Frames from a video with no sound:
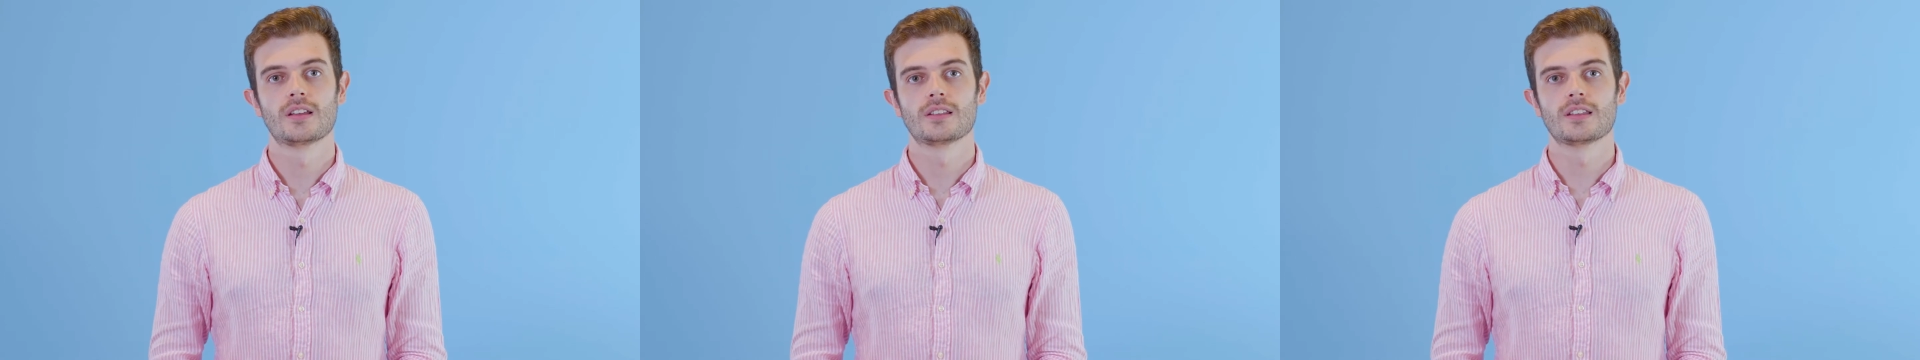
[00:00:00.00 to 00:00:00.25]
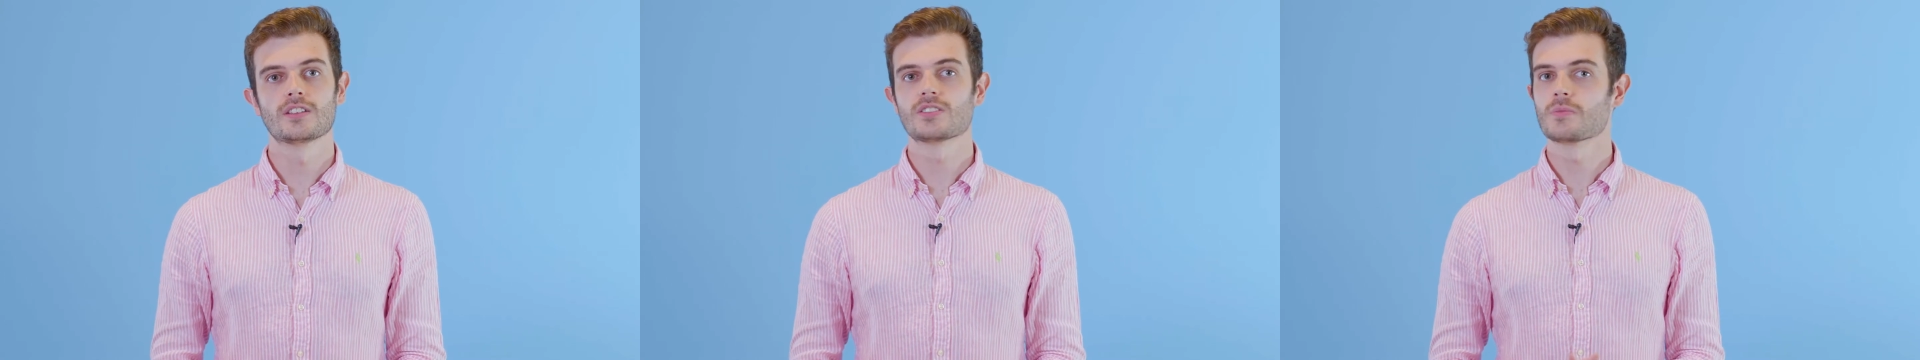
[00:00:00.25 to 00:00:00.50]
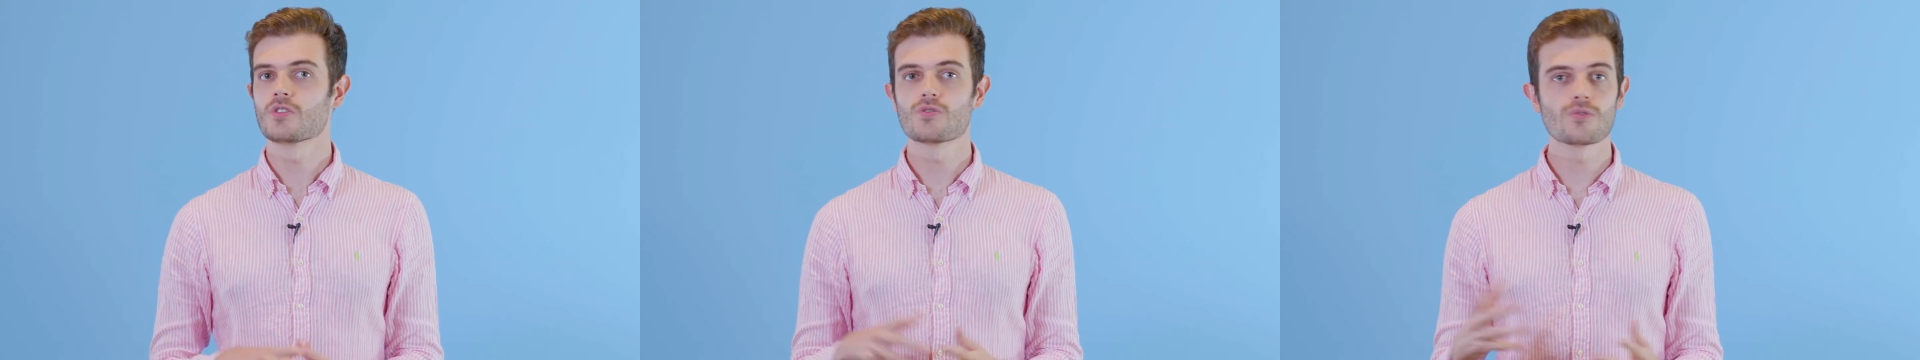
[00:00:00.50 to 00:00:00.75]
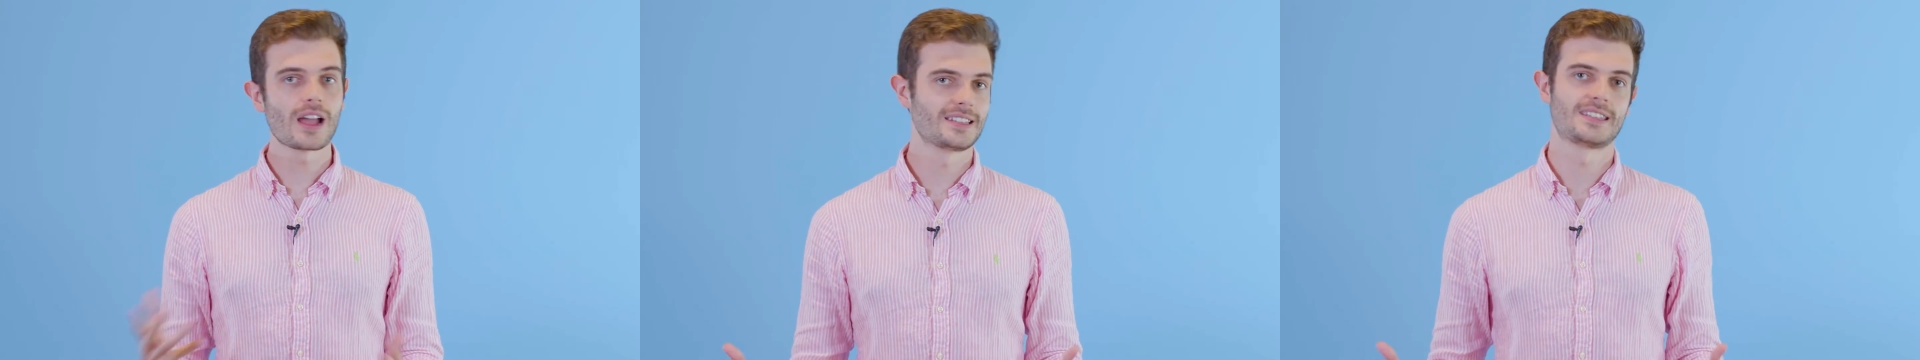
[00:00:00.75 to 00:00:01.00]
There's some
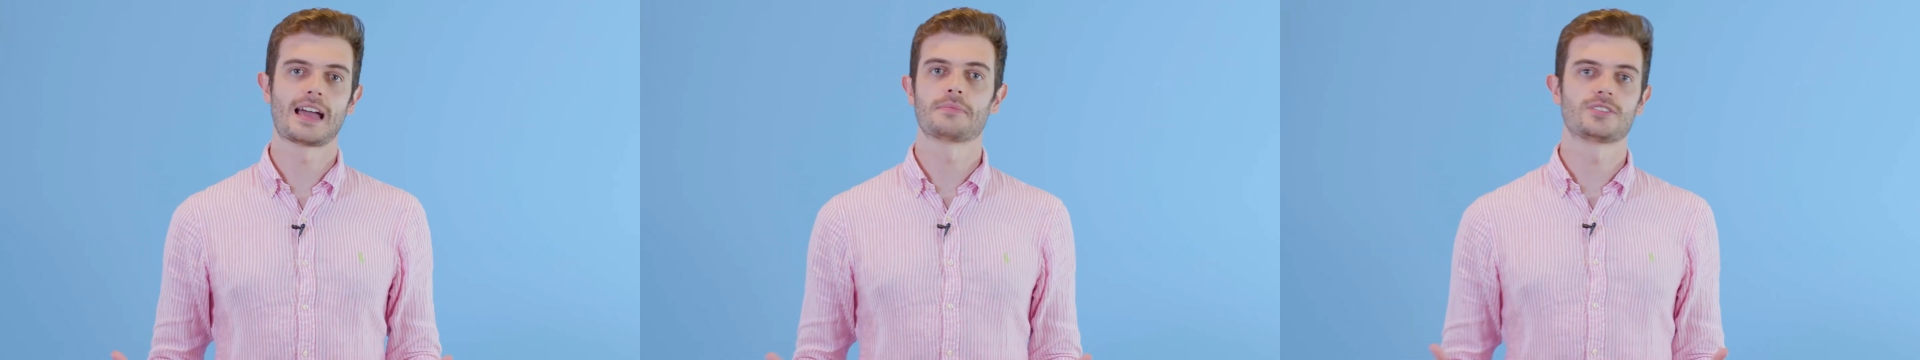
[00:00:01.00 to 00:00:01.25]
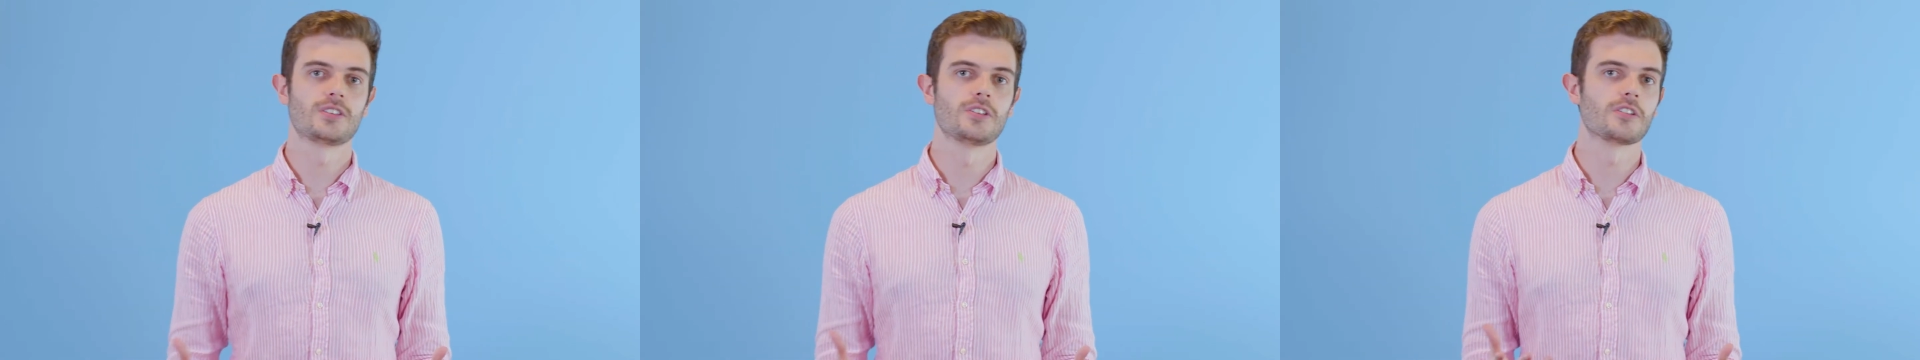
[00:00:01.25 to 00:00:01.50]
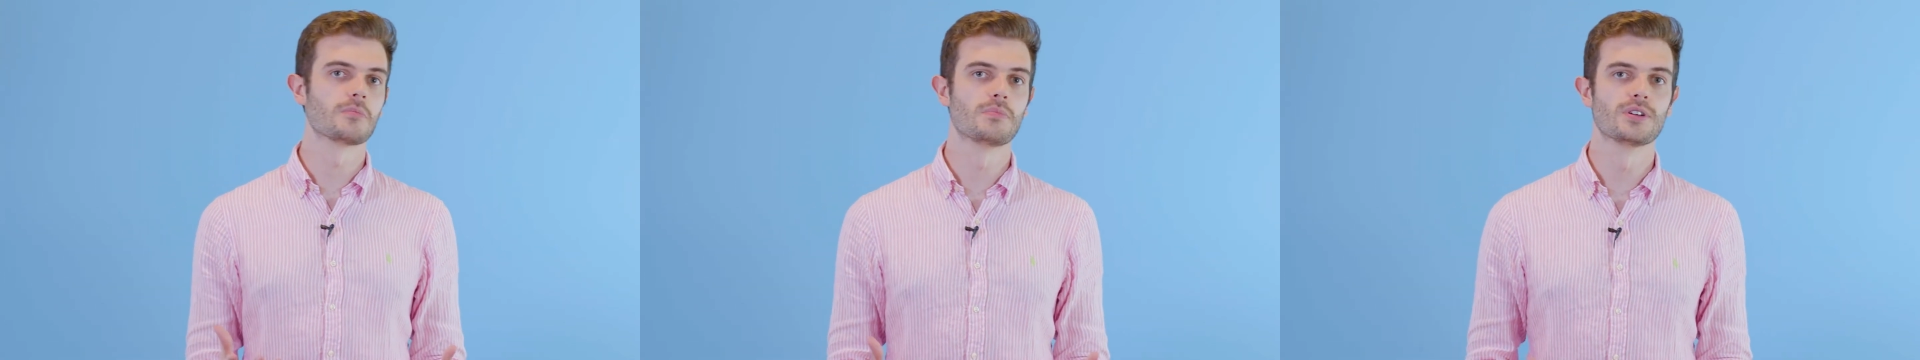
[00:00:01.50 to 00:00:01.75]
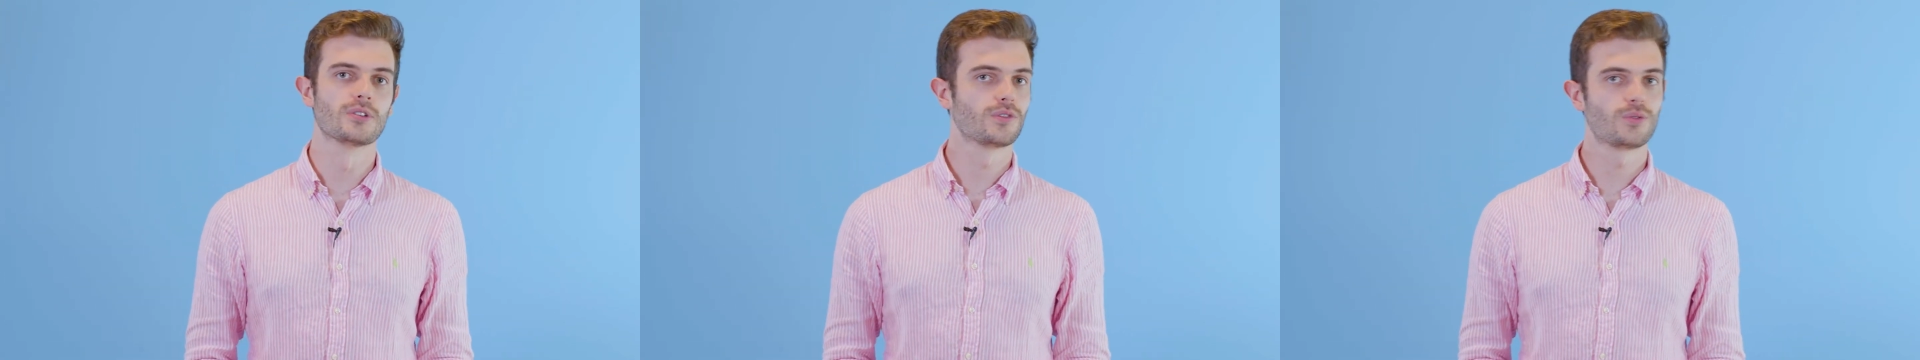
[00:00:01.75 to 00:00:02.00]
great zaps that you can
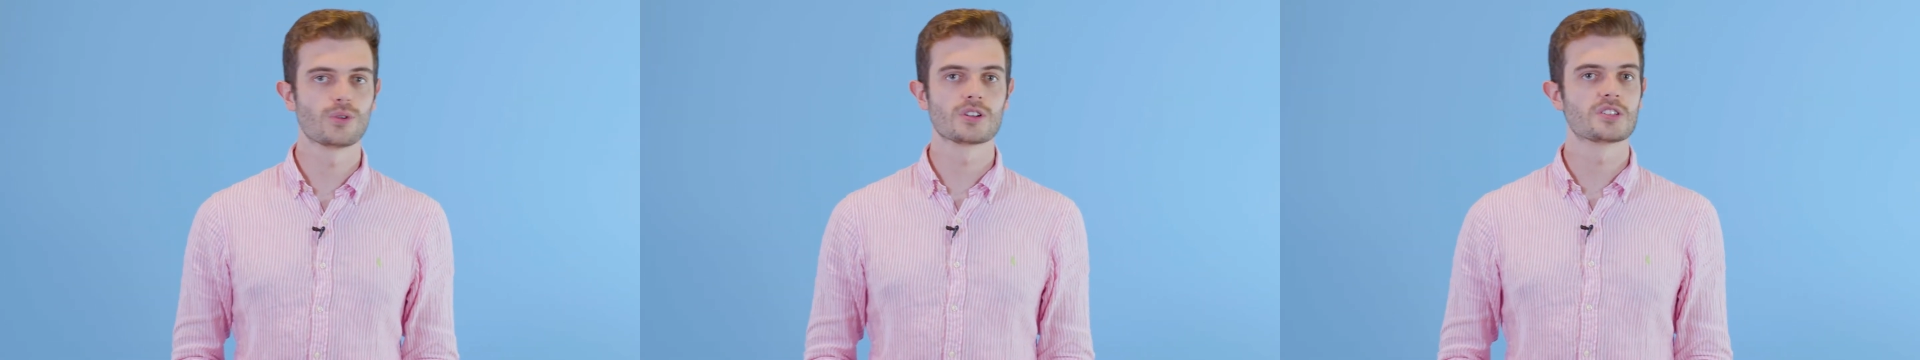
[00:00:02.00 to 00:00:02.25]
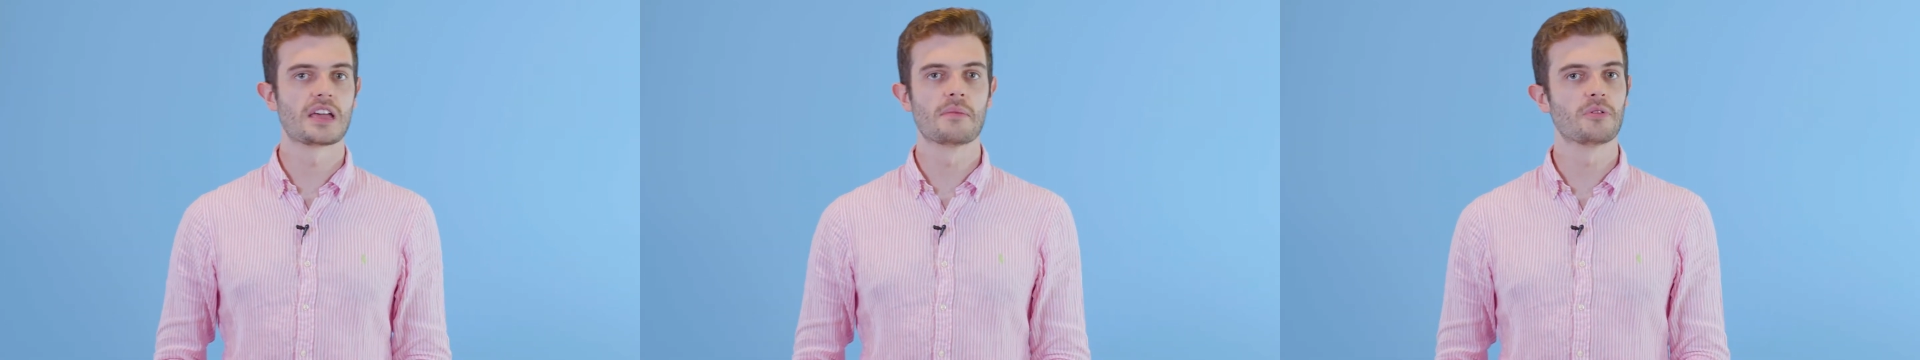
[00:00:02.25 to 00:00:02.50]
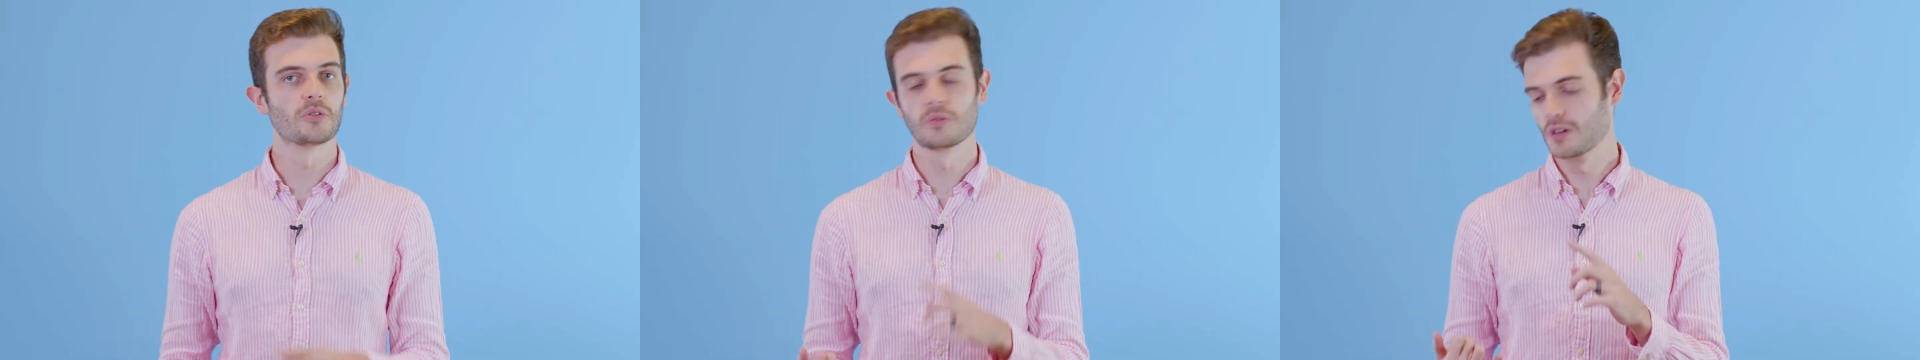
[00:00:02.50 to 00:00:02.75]
build. For example,